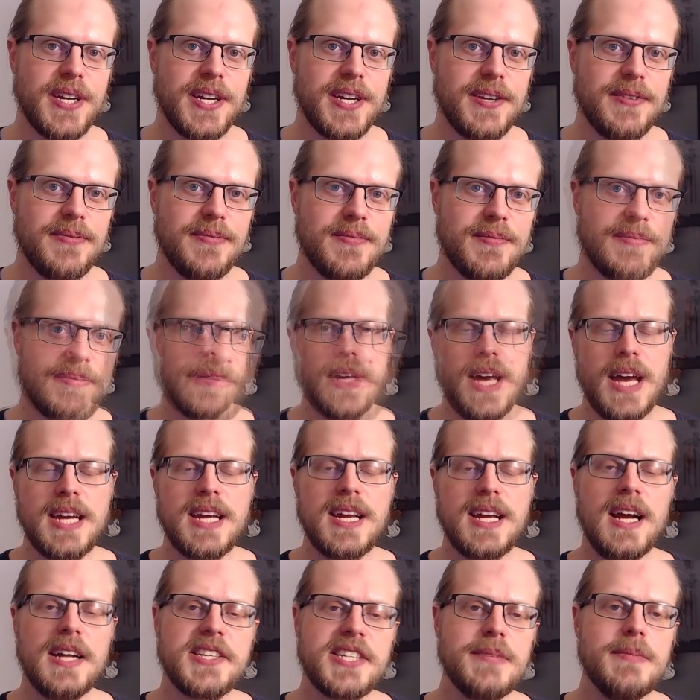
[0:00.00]
in. I
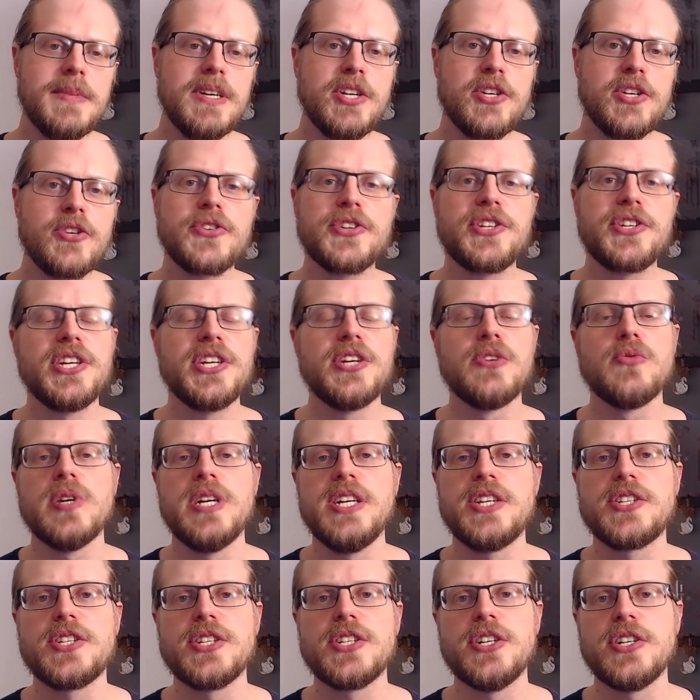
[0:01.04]
got some interesting
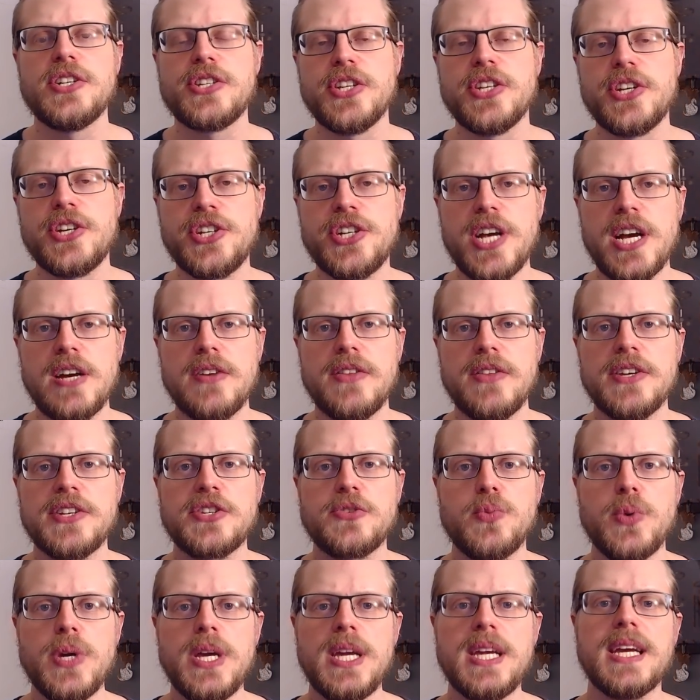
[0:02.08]
research to share this
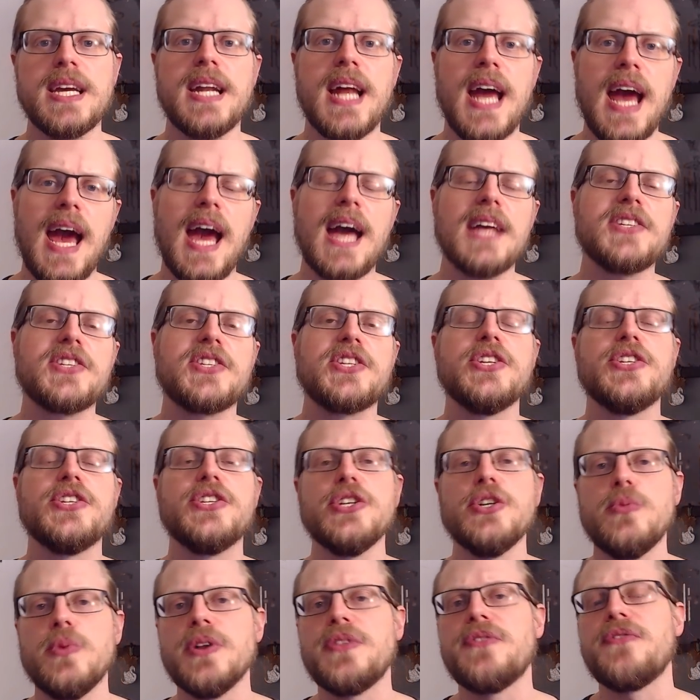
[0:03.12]
week. It has to do
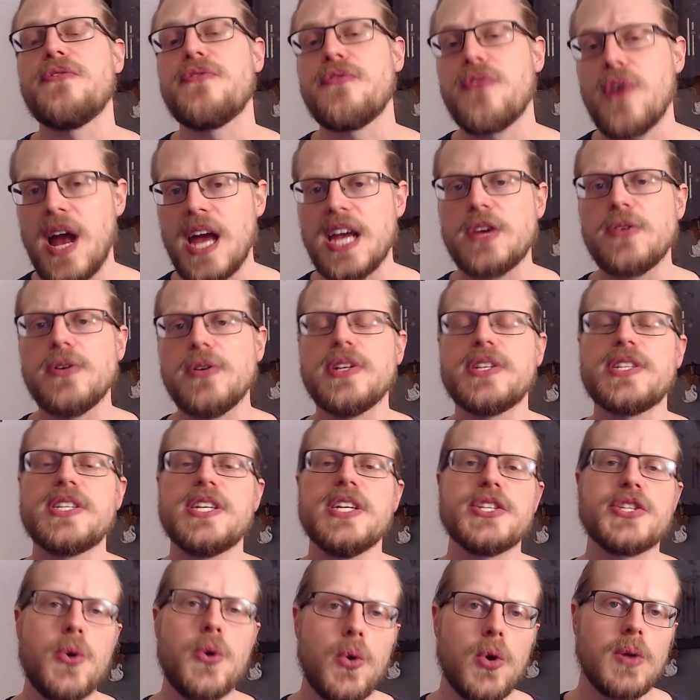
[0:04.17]
with
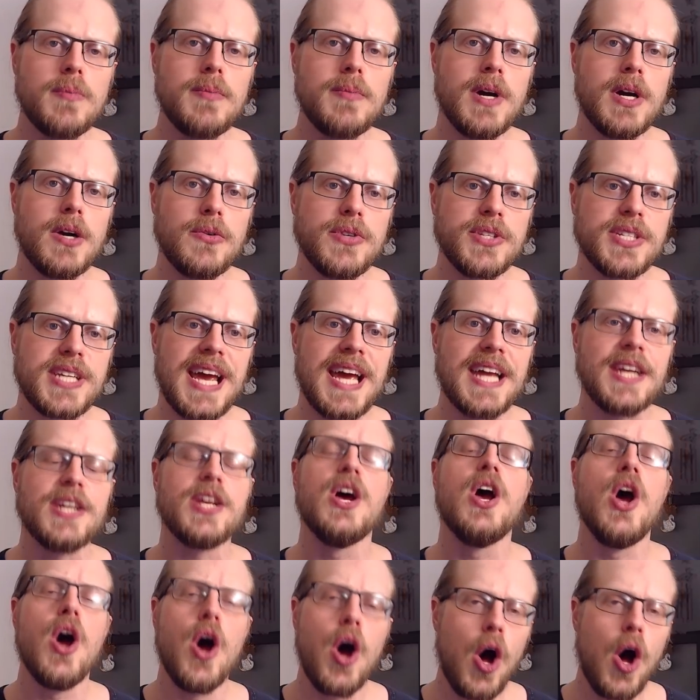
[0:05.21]
fragrances, hormones, and
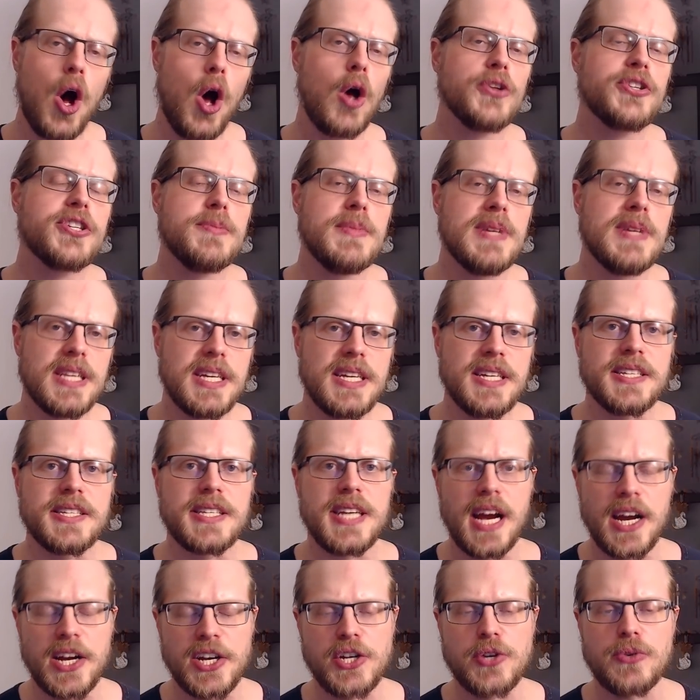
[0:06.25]
ultimately
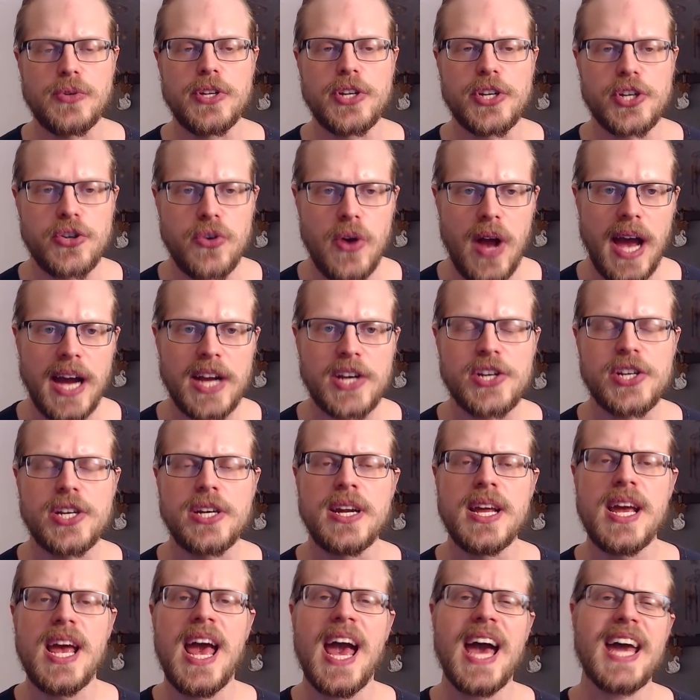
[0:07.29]
sexual attraction.
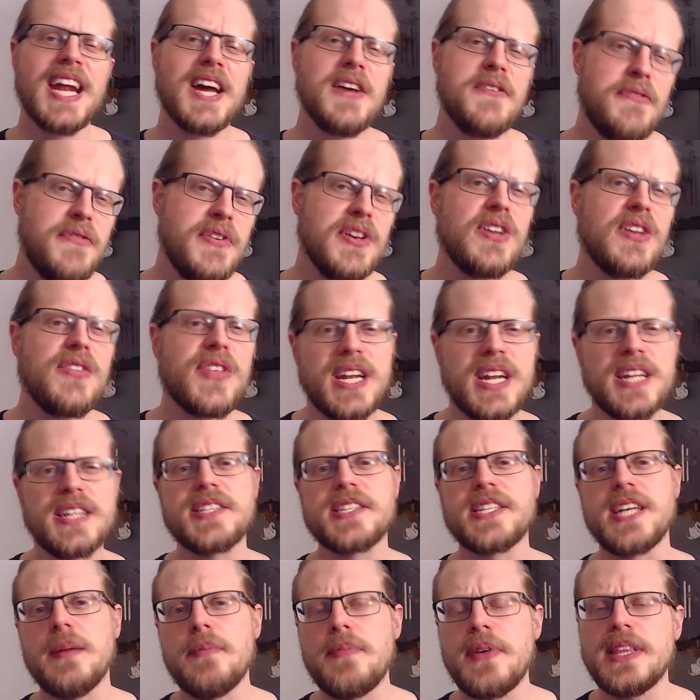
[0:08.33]
And I feel that it's
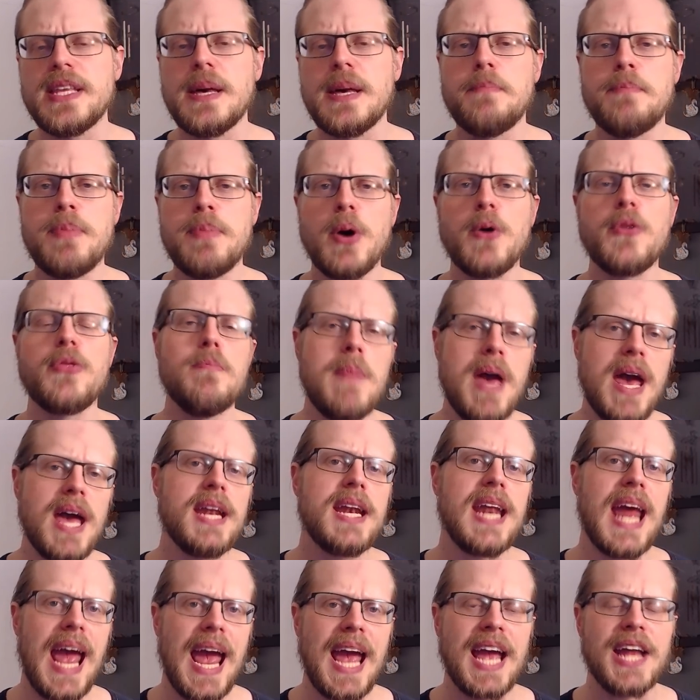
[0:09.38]
something that both men
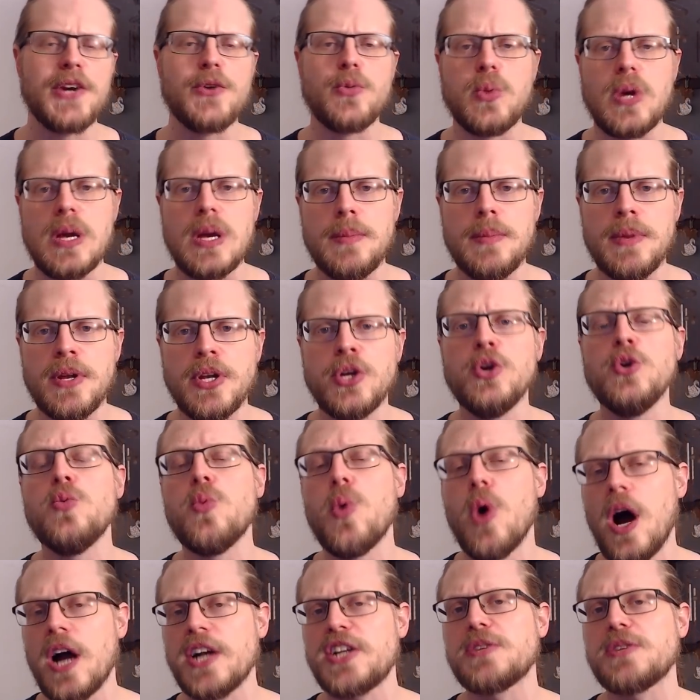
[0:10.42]
and women who
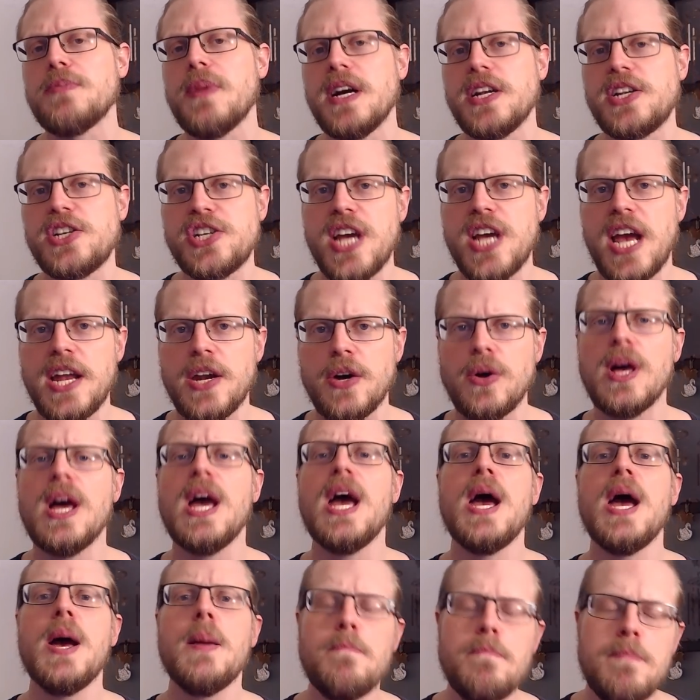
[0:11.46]
watch my channel
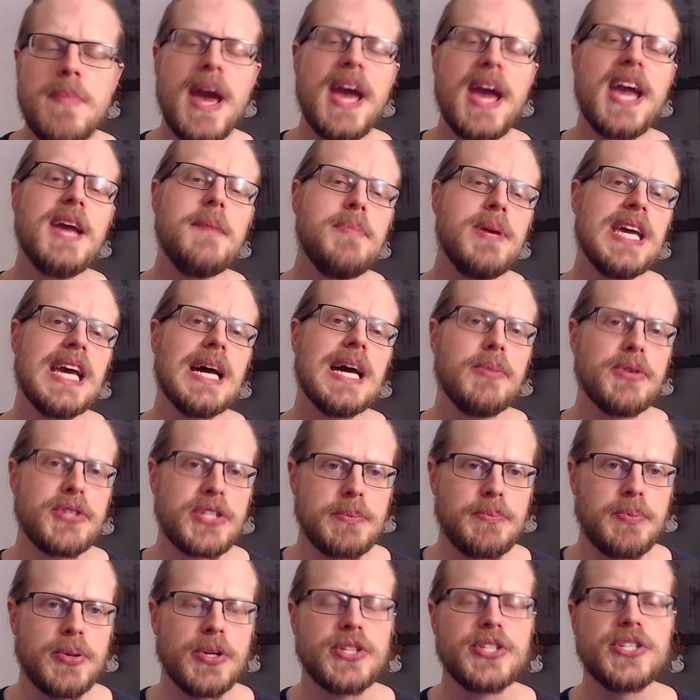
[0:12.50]
may be able to
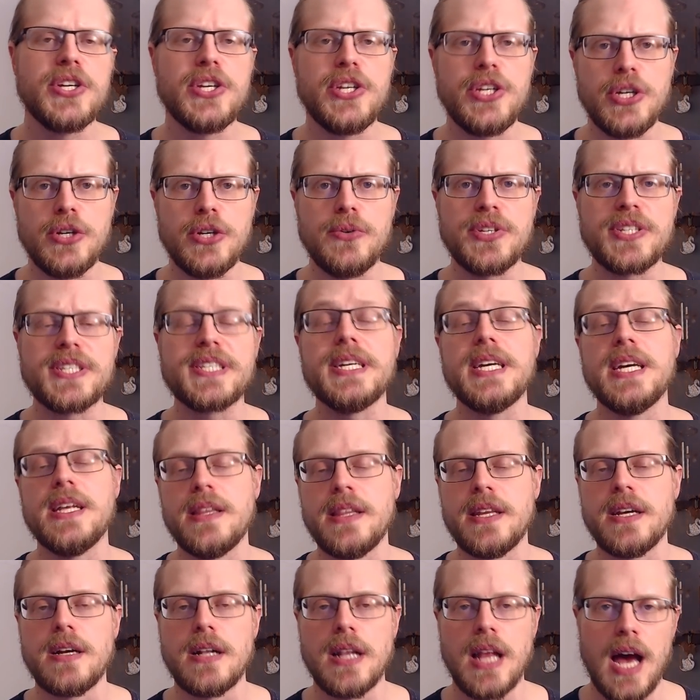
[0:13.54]
put to use in
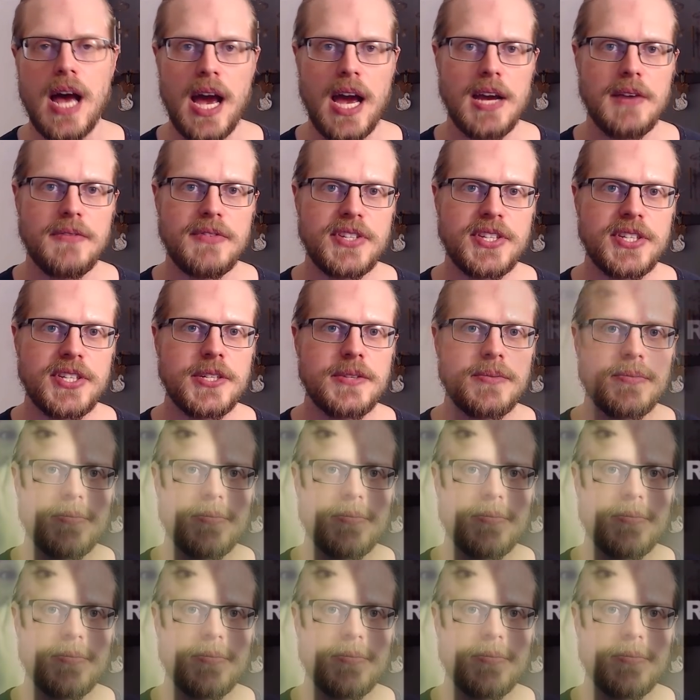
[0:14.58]
their lives.